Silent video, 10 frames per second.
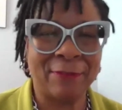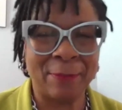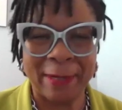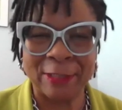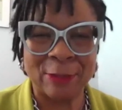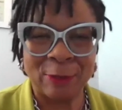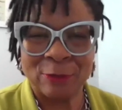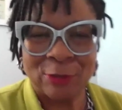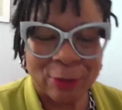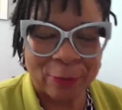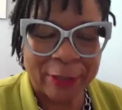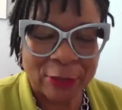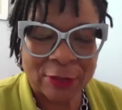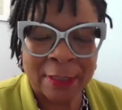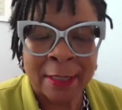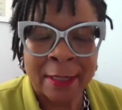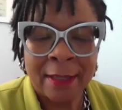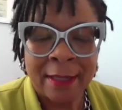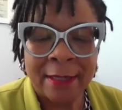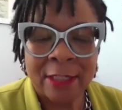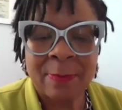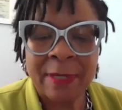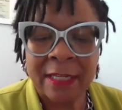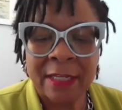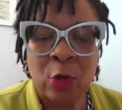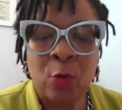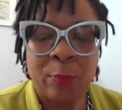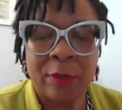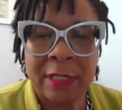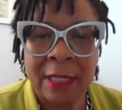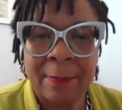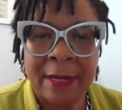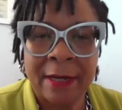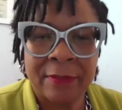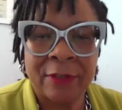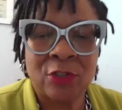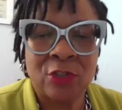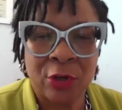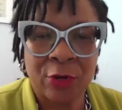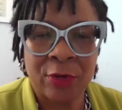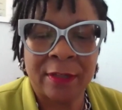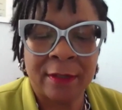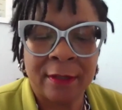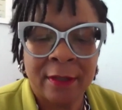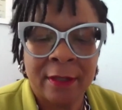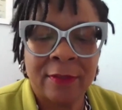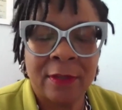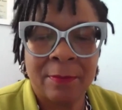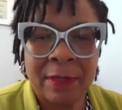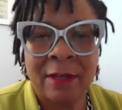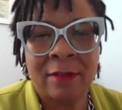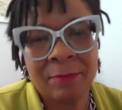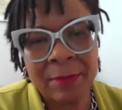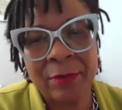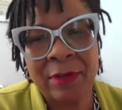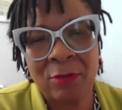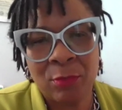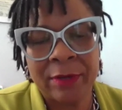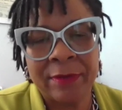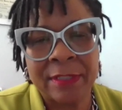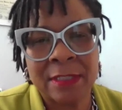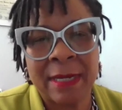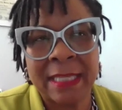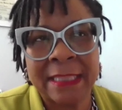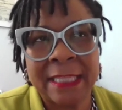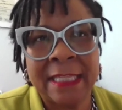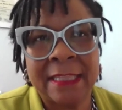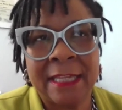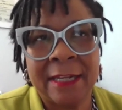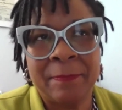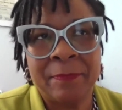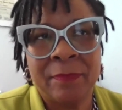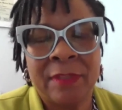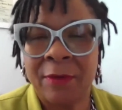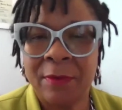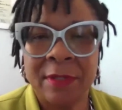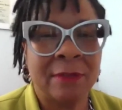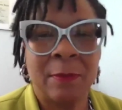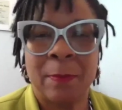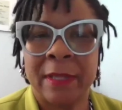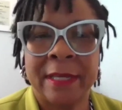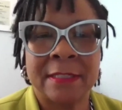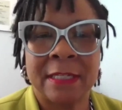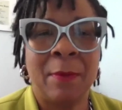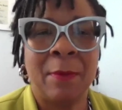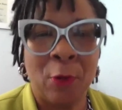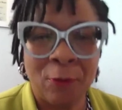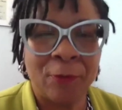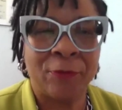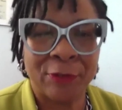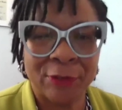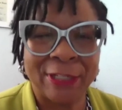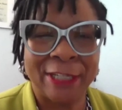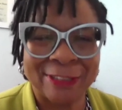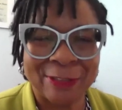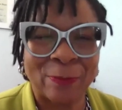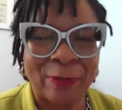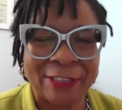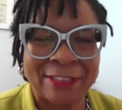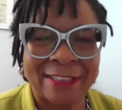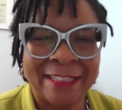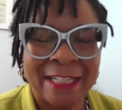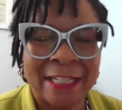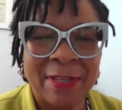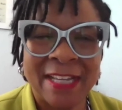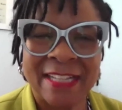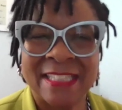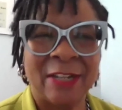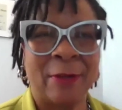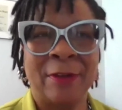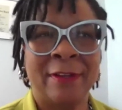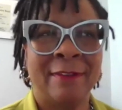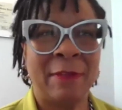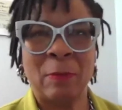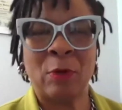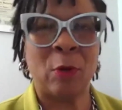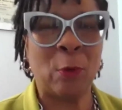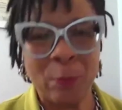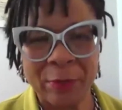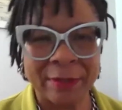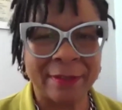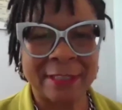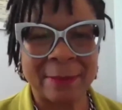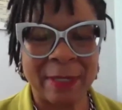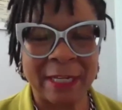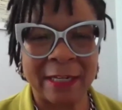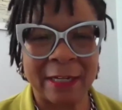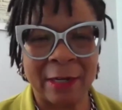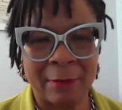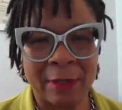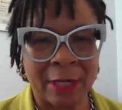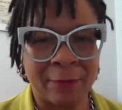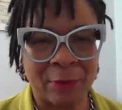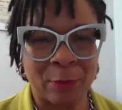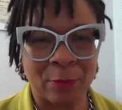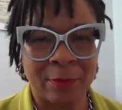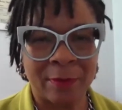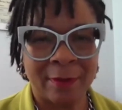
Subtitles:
my children's generation, and speaking openly about their journey and their mental health wellness. So I think that they're in a different place, and I'm hopeful for the next generation because they're more open to being comfortable